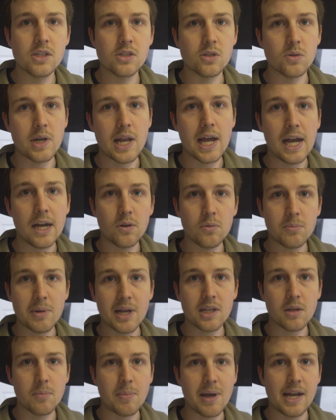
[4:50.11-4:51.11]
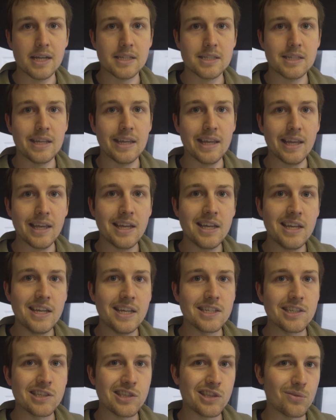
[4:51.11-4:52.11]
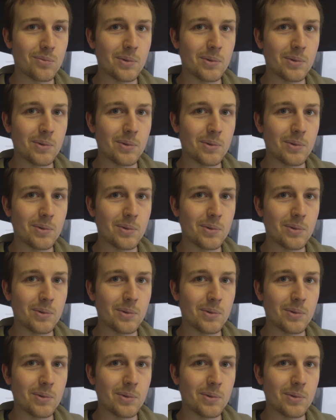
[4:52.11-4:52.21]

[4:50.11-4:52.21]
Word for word: So now my capacity is